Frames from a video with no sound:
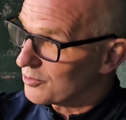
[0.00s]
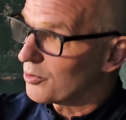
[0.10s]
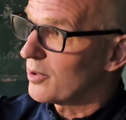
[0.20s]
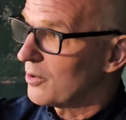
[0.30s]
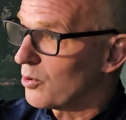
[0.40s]
Some
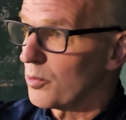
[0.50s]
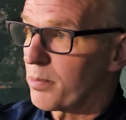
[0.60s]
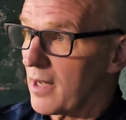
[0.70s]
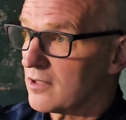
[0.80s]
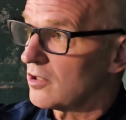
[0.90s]
real good
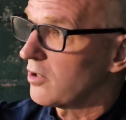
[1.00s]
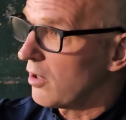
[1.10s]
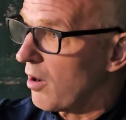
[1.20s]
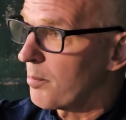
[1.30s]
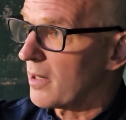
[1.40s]
players. There's a
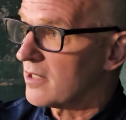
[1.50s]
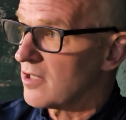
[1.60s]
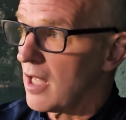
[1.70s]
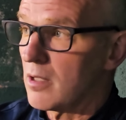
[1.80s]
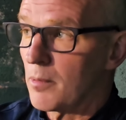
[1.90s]
lot of players
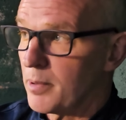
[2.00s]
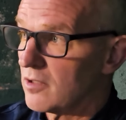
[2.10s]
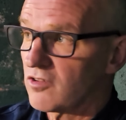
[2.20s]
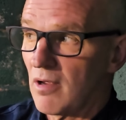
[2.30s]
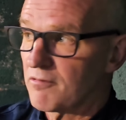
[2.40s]
there that have been
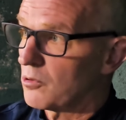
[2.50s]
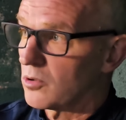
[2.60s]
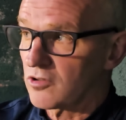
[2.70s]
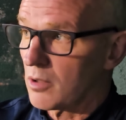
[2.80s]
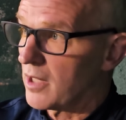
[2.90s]
at step
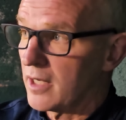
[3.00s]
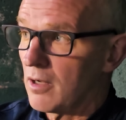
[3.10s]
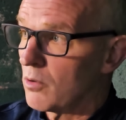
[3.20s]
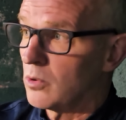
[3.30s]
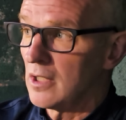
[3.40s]
4, so
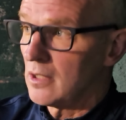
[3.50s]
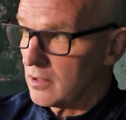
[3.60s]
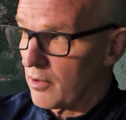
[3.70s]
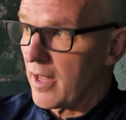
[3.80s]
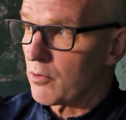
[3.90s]

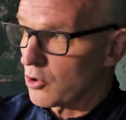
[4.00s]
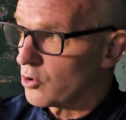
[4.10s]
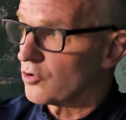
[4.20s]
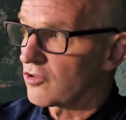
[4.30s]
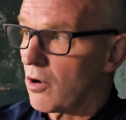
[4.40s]
they're a
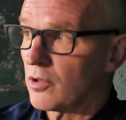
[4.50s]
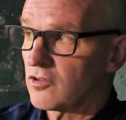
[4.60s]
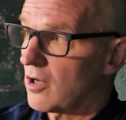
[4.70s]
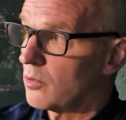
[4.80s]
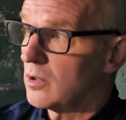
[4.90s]
good side.
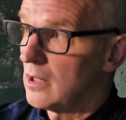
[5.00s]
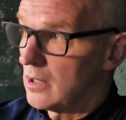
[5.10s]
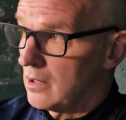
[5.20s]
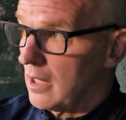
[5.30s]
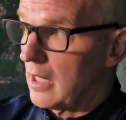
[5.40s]
So
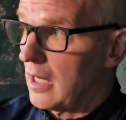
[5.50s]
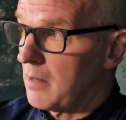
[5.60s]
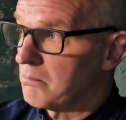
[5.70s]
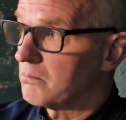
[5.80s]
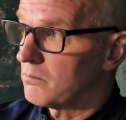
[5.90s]

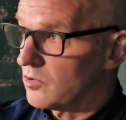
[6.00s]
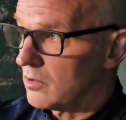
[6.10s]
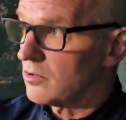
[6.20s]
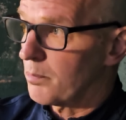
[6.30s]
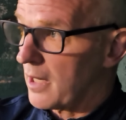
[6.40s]

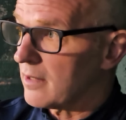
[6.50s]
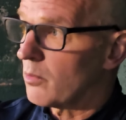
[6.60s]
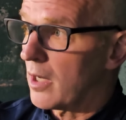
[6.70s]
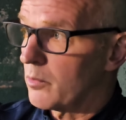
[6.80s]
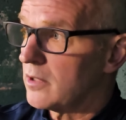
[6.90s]
to play the
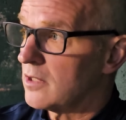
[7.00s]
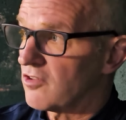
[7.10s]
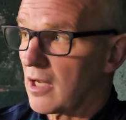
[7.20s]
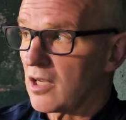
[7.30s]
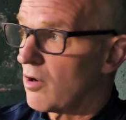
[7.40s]
way we did
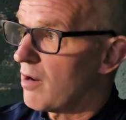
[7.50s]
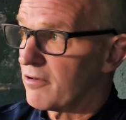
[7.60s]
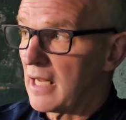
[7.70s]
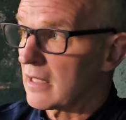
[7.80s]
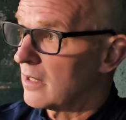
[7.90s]
second half
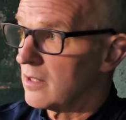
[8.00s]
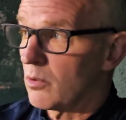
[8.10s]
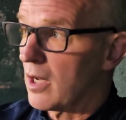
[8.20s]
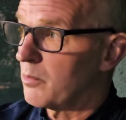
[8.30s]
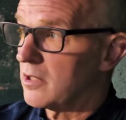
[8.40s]
and handle it the
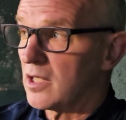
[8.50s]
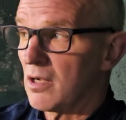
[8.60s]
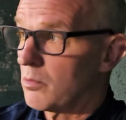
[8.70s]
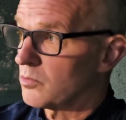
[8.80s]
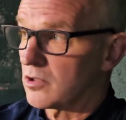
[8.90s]
way we did,
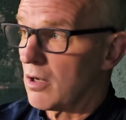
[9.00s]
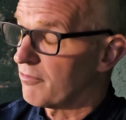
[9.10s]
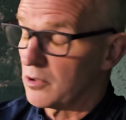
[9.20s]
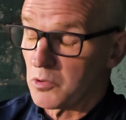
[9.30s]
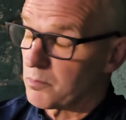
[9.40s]
I
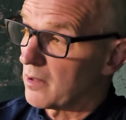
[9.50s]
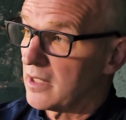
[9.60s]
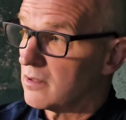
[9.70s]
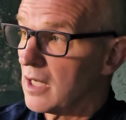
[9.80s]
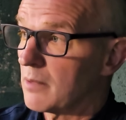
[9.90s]
thought it was
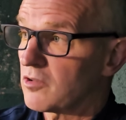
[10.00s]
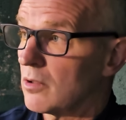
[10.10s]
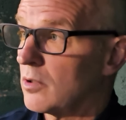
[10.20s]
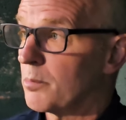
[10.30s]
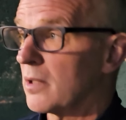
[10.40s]
brilliant,
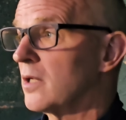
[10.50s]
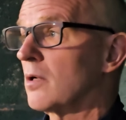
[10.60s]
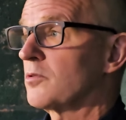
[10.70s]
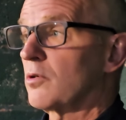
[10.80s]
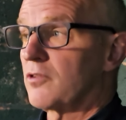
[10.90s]
absolutely brilliant.
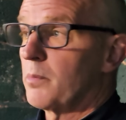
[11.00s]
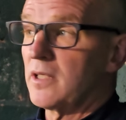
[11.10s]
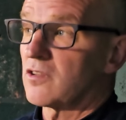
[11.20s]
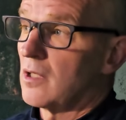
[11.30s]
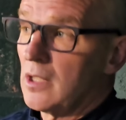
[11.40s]
Just a
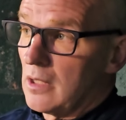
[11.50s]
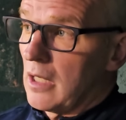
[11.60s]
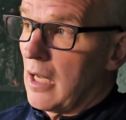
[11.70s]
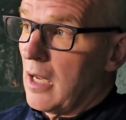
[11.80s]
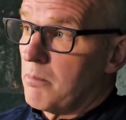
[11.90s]

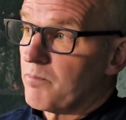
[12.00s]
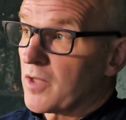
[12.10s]
bit.